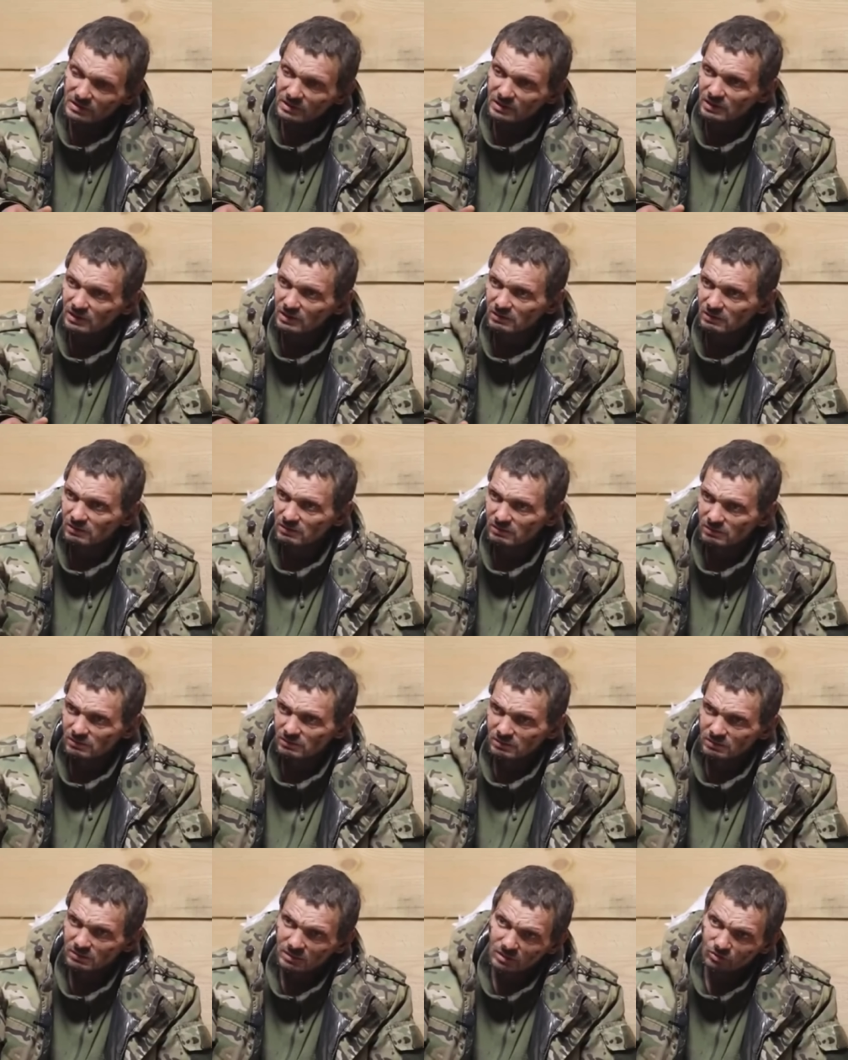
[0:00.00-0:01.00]
In short,
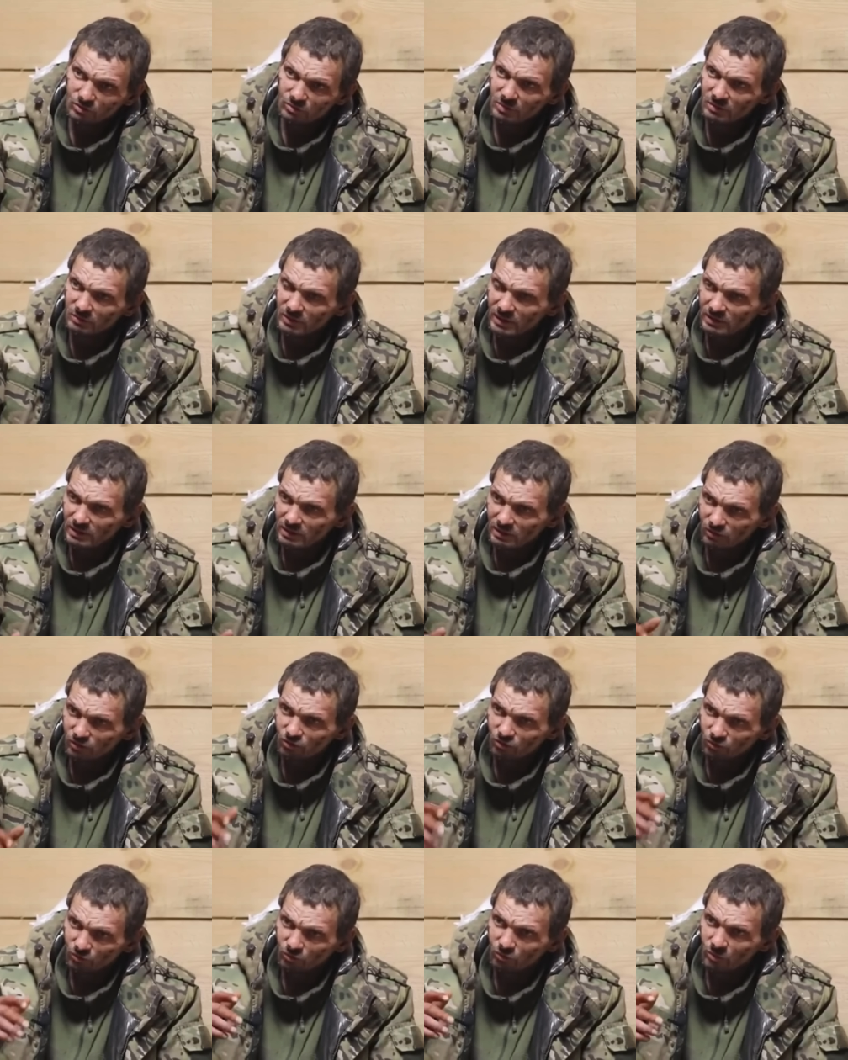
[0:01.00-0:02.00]
a shell hit in the
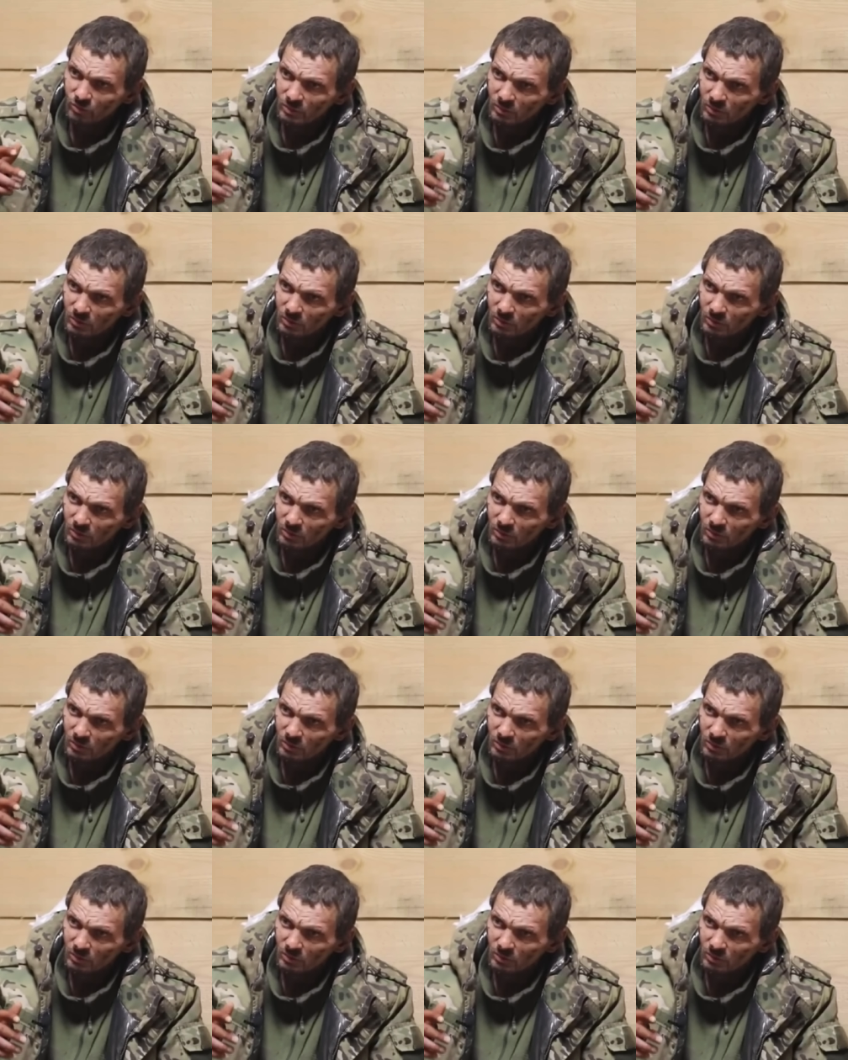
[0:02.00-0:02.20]
clamp.